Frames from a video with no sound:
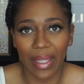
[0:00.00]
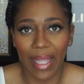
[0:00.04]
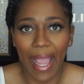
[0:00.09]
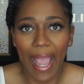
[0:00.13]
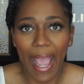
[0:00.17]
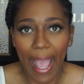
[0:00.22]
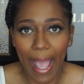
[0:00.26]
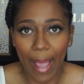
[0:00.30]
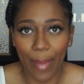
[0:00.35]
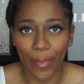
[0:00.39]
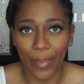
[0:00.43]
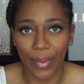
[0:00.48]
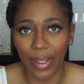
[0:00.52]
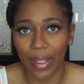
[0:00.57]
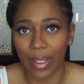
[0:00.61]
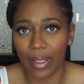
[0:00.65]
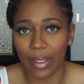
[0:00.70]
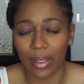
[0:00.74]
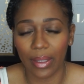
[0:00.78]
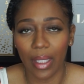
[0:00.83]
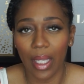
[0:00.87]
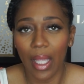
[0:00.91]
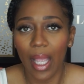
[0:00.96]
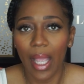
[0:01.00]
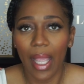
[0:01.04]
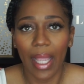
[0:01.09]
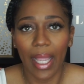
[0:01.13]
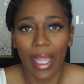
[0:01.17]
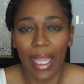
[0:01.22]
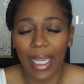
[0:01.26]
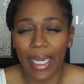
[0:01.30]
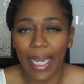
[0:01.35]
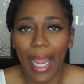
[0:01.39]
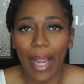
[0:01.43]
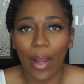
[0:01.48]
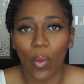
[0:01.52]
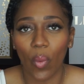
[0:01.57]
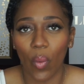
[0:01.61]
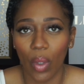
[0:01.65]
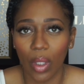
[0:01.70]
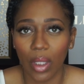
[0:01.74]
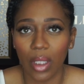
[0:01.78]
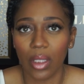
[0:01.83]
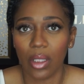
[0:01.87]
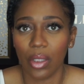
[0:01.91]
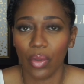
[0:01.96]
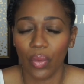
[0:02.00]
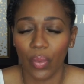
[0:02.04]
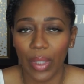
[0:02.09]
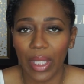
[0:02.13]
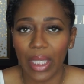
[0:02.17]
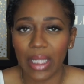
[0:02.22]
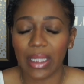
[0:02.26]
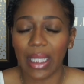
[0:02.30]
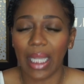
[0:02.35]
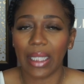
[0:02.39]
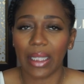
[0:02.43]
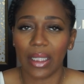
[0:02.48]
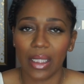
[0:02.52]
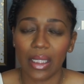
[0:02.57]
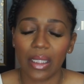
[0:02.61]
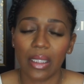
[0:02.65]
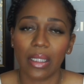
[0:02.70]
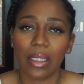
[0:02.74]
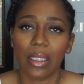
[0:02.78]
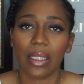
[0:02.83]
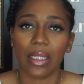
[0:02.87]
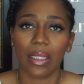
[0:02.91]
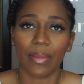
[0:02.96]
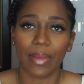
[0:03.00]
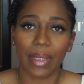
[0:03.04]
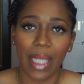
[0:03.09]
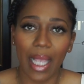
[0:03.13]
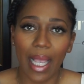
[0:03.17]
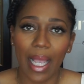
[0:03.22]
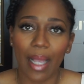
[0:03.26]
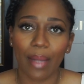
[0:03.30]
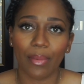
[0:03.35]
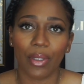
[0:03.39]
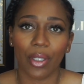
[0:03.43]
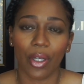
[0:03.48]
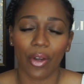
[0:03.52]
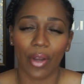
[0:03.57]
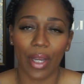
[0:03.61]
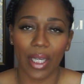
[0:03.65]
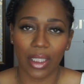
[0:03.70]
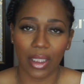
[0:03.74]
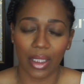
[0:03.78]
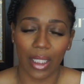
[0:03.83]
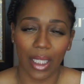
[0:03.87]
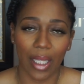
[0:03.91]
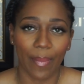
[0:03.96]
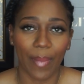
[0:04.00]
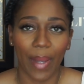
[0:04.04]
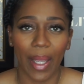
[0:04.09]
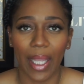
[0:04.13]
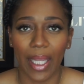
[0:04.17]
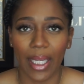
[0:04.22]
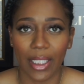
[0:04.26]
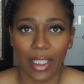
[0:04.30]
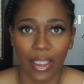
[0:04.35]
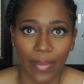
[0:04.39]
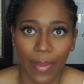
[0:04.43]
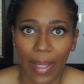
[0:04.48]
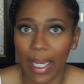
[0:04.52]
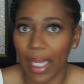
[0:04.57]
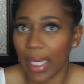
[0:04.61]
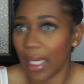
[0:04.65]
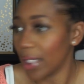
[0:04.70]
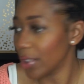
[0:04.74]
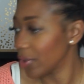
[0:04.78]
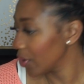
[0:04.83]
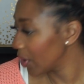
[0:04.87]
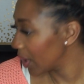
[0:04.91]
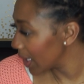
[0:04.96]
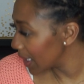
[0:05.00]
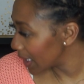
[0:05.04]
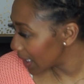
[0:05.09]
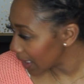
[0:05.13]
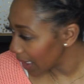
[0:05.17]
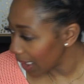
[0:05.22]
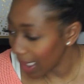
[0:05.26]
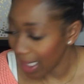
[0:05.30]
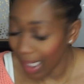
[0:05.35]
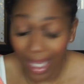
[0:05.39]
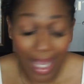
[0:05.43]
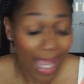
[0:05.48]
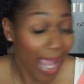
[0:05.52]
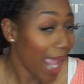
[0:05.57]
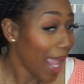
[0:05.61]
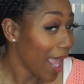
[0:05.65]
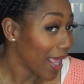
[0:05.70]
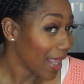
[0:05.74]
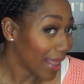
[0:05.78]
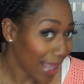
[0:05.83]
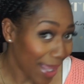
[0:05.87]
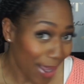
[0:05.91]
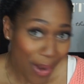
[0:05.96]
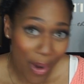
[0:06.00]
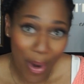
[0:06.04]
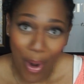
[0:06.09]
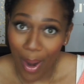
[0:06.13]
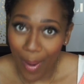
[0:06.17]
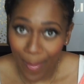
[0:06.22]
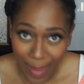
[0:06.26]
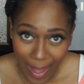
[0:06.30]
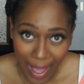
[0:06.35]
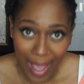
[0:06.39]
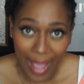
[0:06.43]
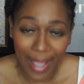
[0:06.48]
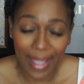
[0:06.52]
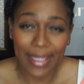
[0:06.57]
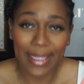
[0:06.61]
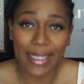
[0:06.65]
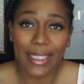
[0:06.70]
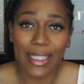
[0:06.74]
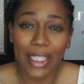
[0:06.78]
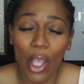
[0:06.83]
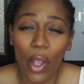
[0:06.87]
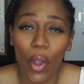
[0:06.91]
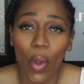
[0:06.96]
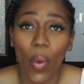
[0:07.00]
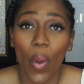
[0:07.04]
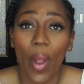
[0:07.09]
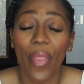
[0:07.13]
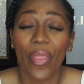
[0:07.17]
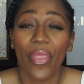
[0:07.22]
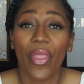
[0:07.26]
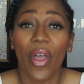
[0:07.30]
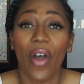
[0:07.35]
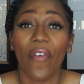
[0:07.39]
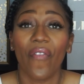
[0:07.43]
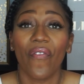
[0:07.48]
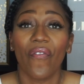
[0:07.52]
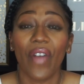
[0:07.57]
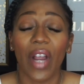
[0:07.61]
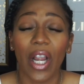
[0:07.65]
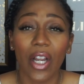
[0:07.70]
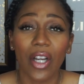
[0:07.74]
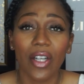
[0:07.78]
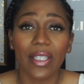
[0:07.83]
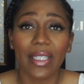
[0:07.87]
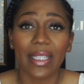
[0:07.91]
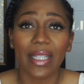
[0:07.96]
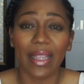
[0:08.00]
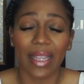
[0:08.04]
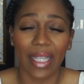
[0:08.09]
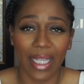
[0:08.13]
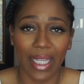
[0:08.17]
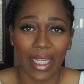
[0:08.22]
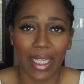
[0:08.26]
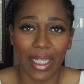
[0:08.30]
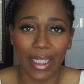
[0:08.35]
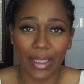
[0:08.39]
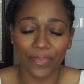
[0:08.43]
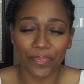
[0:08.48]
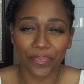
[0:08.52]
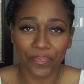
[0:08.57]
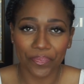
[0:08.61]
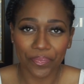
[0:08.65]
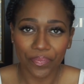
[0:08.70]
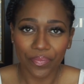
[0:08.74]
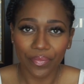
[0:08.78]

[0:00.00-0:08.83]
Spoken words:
that happened in like 1 or 2 weeks. Like, this took some time to gradually get my edges back. And as you can see, they are back. So the first thing,